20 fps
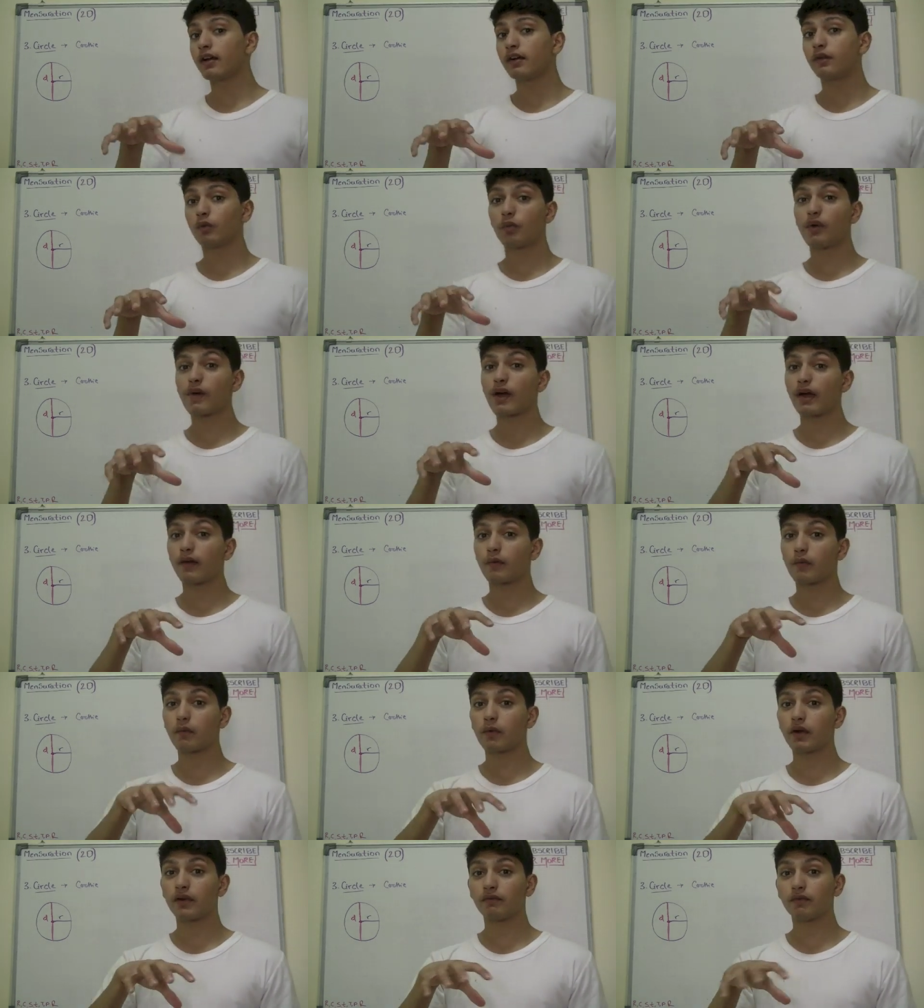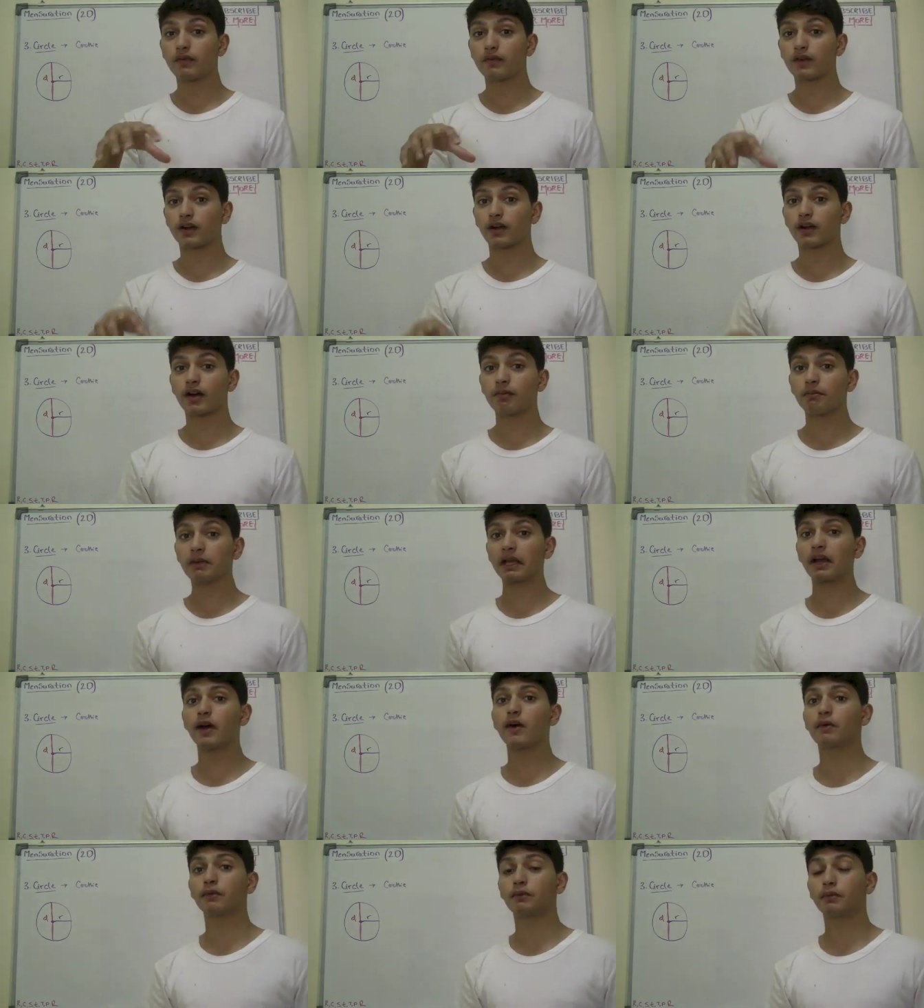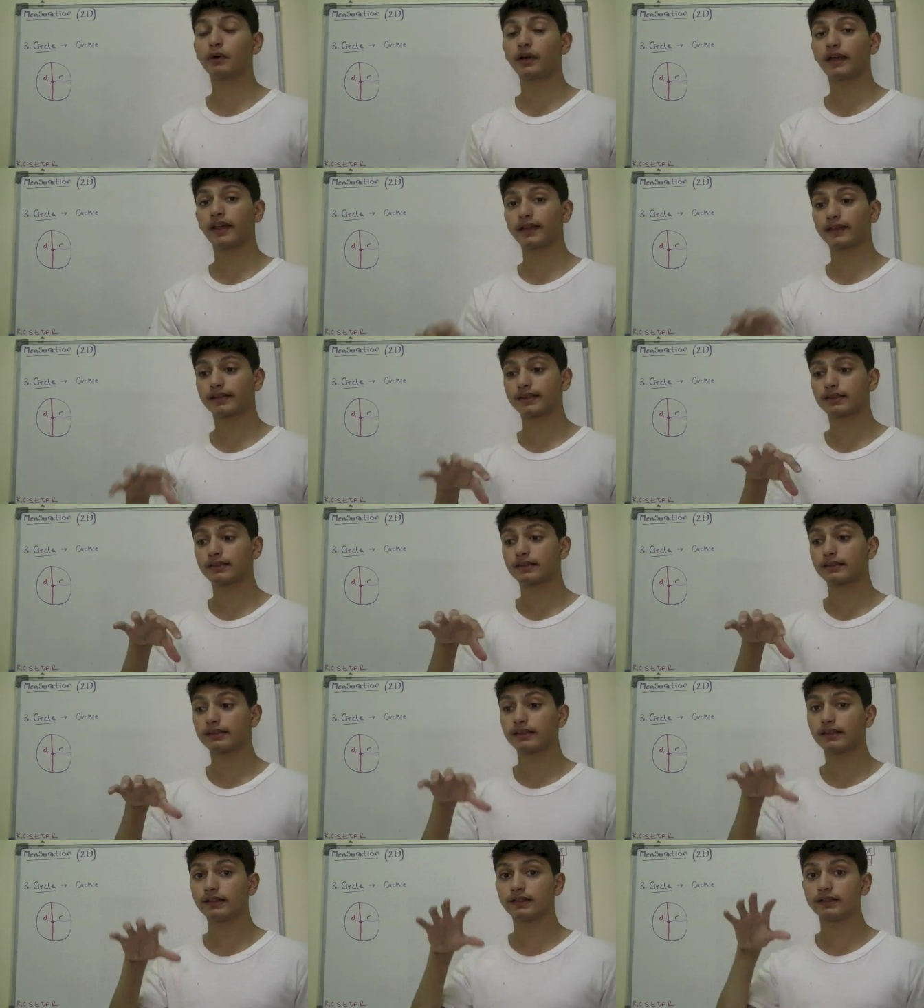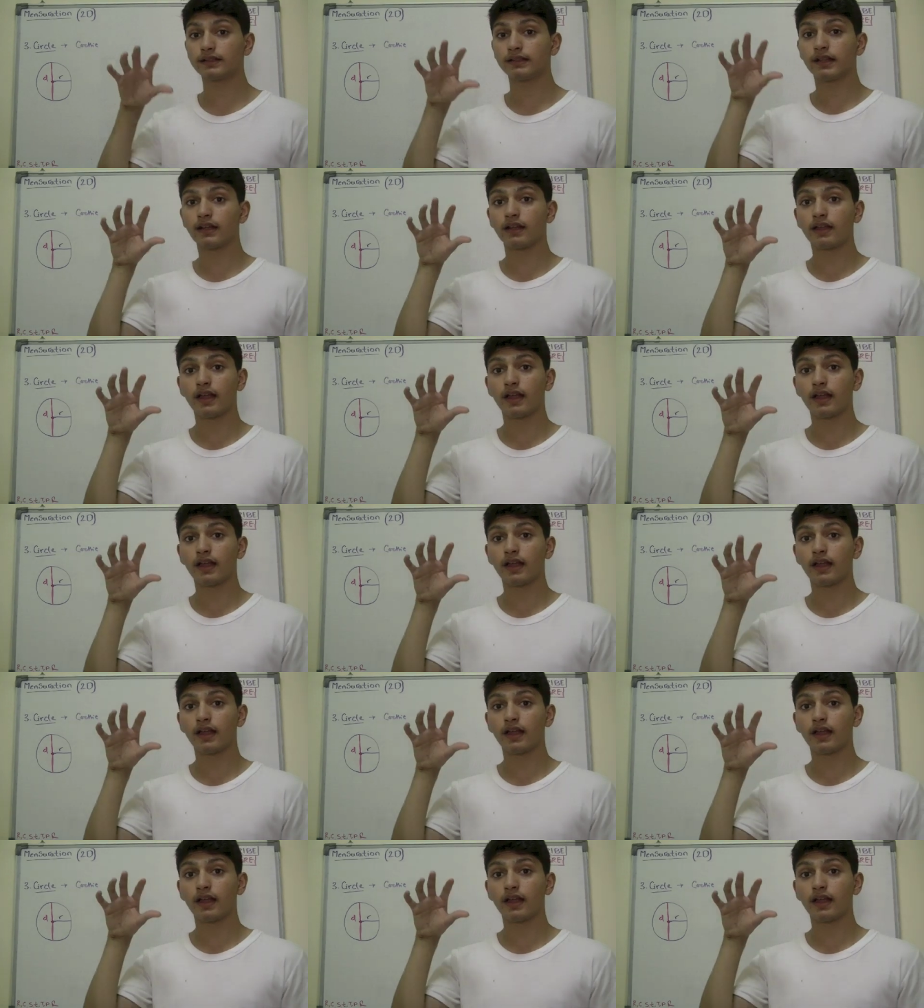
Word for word: when we were coming up with the